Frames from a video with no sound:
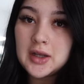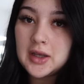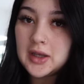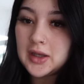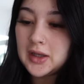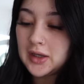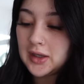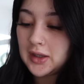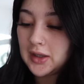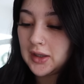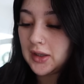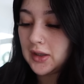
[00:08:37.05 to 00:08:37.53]

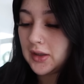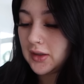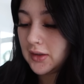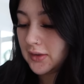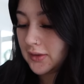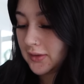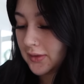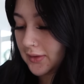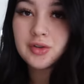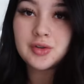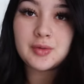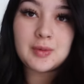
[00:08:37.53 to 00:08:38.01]
It
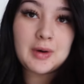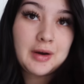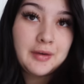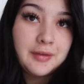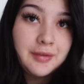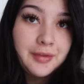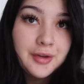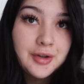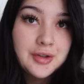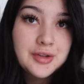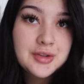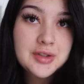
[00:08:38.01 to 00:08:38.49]
is
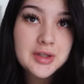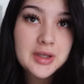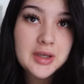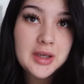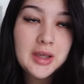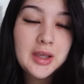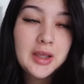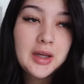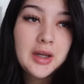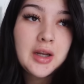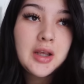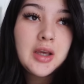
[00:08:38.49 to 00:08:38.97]

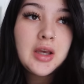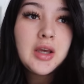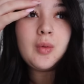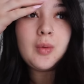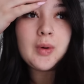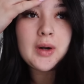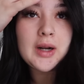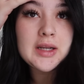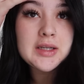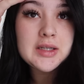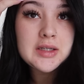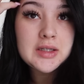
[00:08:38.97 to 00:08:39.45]
12:13.
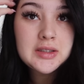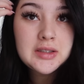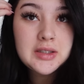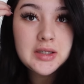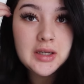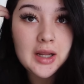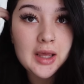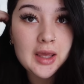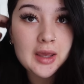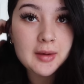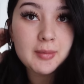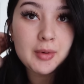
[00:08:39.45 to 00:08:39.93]
What I did
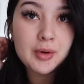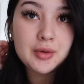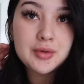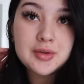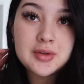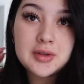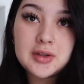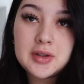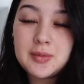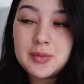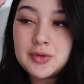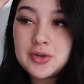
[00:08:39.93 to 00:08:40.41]
today
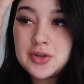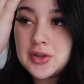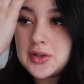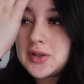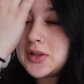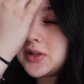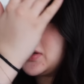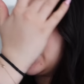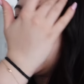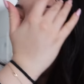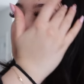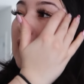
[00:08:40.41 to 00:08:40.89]
mostly was just
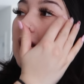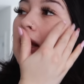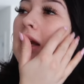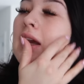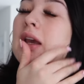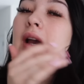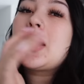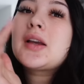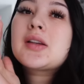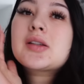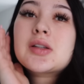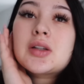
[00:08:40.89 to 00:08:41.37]
cleaning.
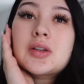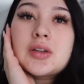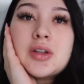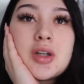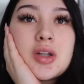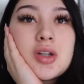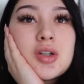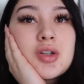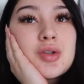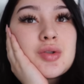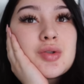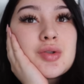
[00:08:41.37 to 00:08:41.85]
I still need
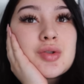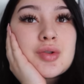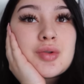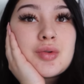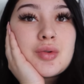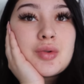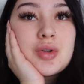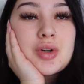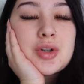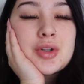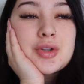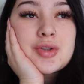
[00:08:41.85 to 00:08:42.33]
to do
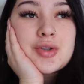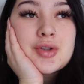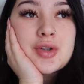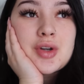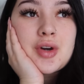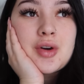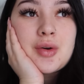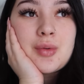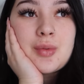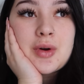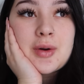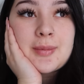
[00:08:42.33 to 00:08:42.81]
school,
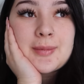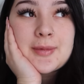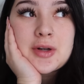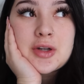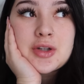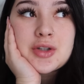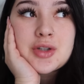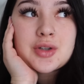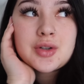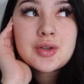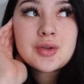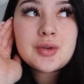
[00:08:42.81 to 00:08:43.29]
so what I'm gonna
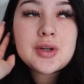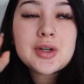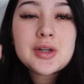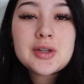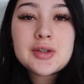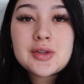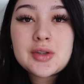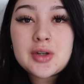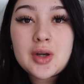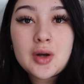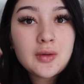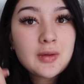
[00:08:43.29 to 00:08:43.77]
do
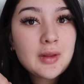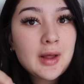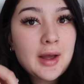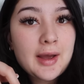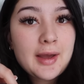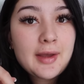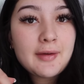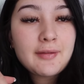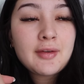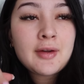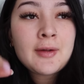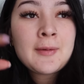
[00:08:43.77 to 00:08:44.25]
is go
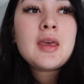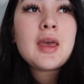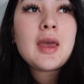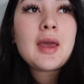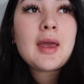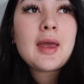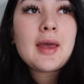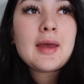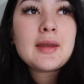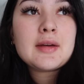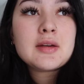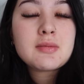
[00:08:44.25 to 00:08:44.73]
live
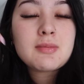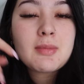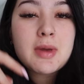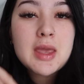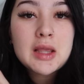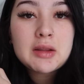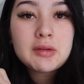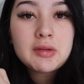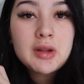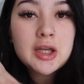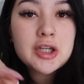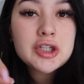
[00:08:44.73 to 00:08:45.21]
and
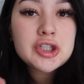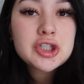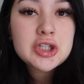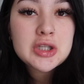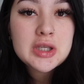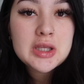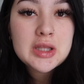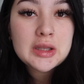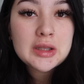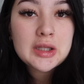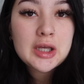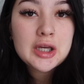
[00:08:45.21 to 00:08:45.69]
make lunch,
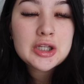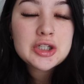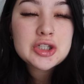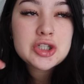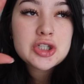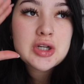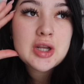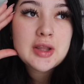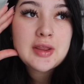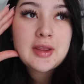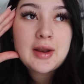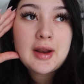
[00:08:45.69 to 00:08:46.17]
eat lunch,
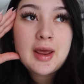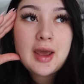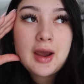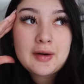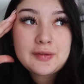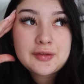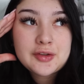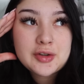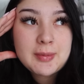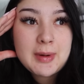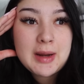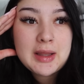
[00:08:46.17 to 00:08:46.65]
and then
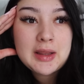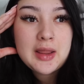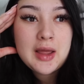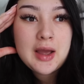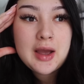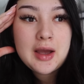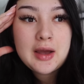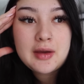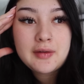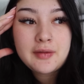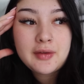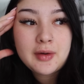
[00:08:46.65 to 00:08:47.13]
after my
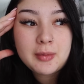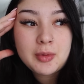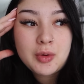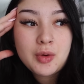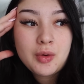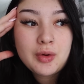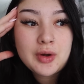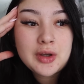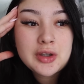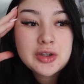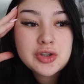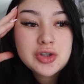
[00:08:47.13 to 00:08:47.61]
live, I'm
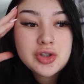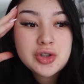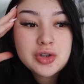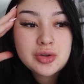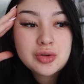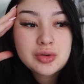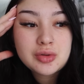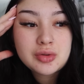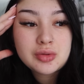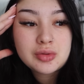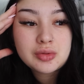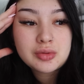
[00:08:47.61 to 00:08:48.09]
going
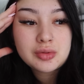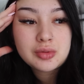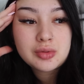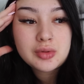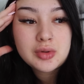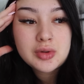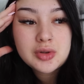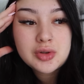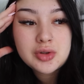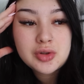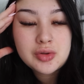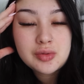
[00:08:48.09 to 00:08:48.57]
to
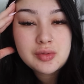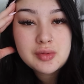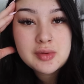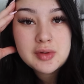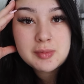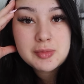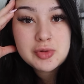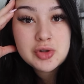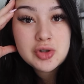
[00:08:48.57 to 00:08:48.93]
do some